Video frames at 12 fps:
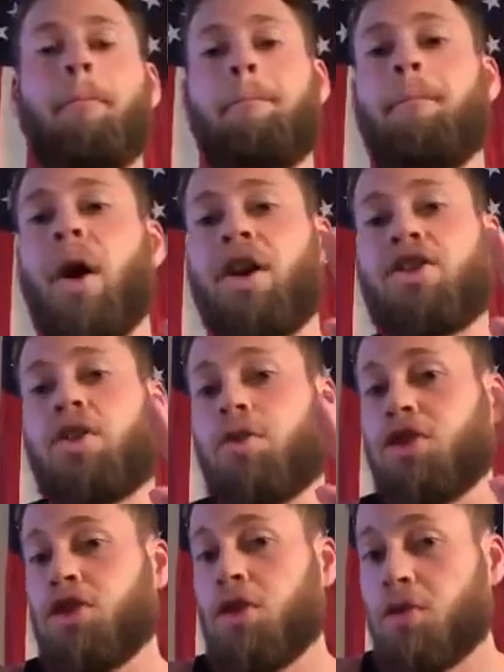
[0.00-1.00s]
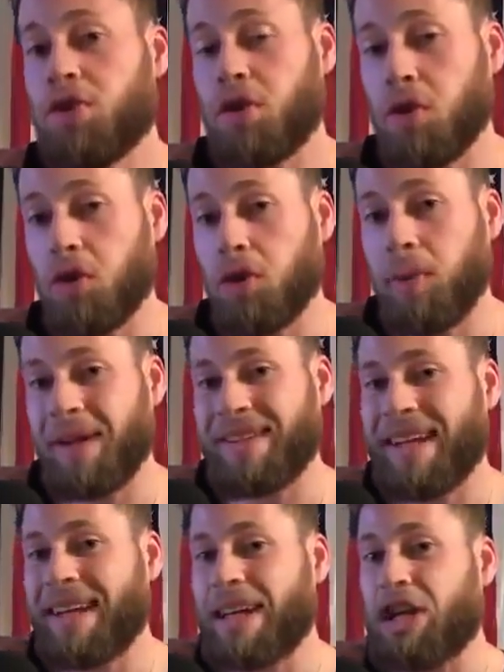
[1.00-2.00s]
But so YouTube
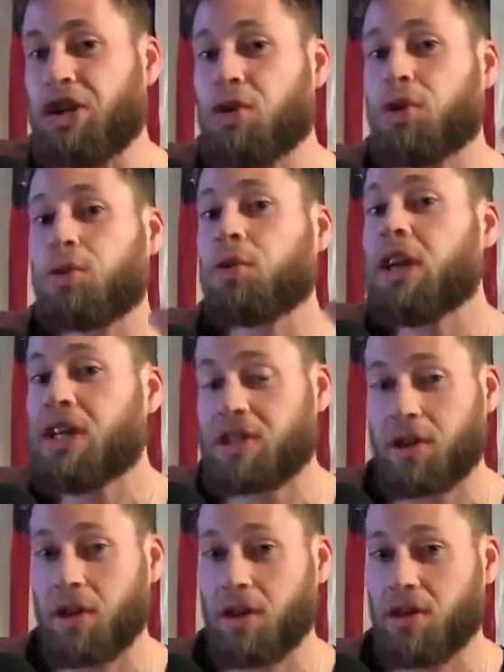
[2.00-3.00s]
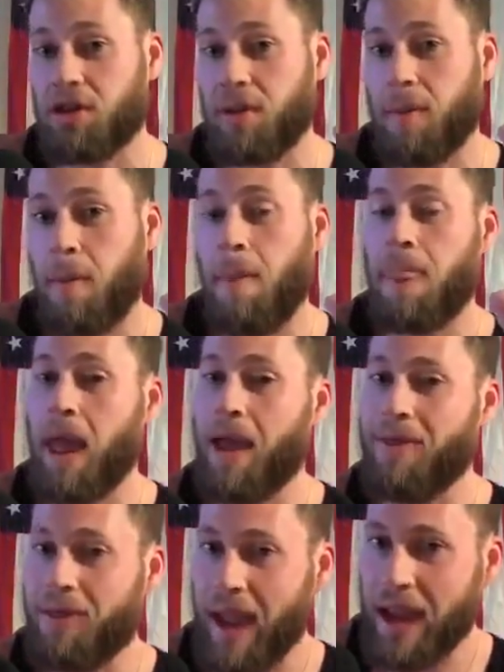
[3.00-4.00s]
didn't do the research,
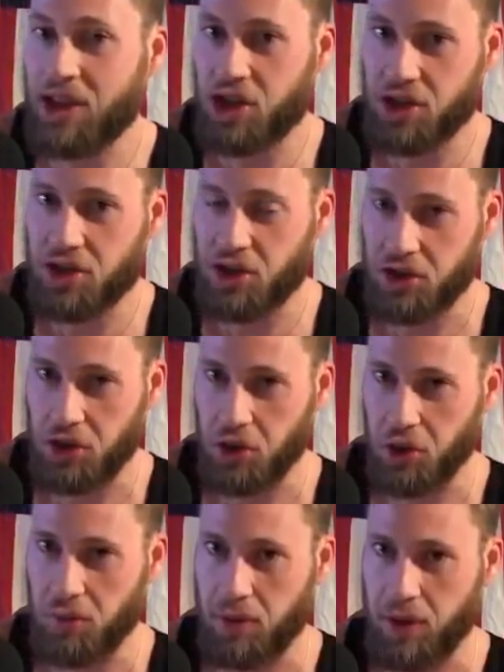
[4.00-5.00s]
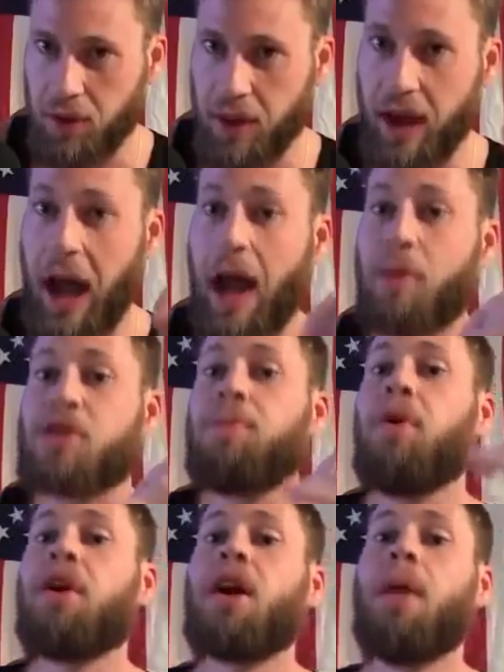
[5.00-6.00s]
and they just assumed that I was
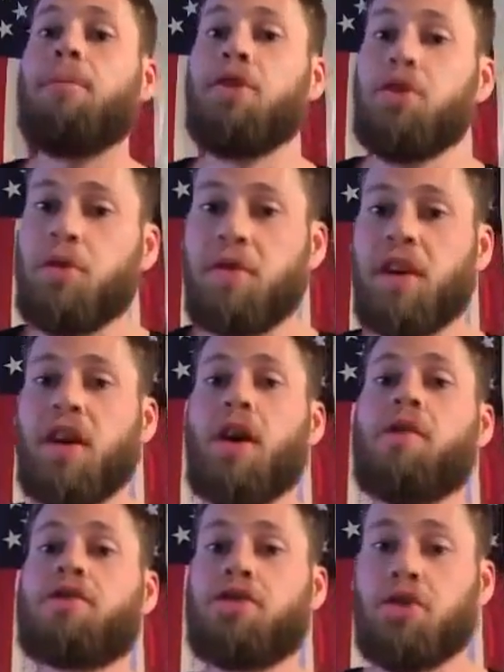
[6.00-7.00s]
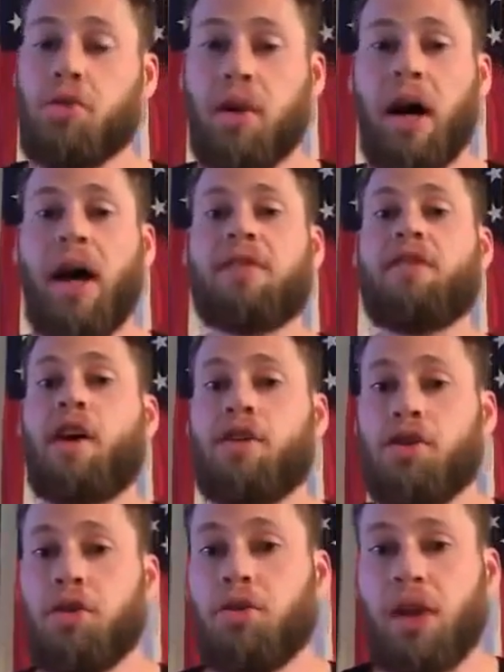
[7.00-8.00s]
putting up new videos, new content,
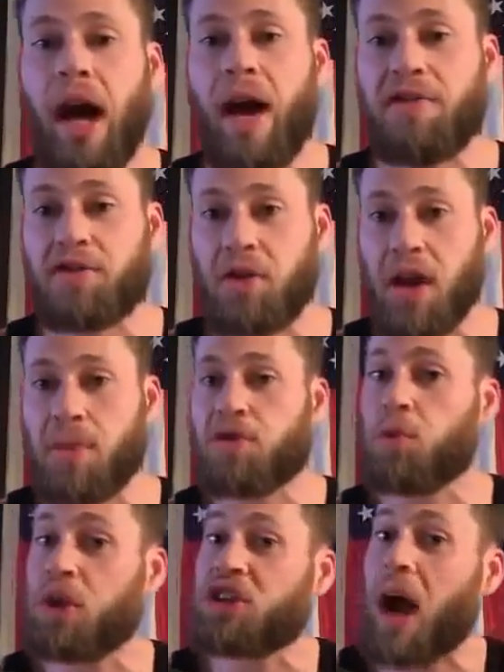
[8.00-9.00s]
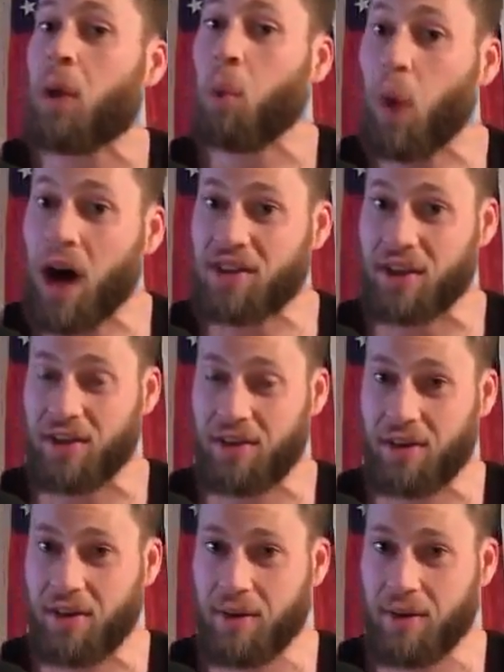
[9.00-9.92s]
new live streams, which I wasn't.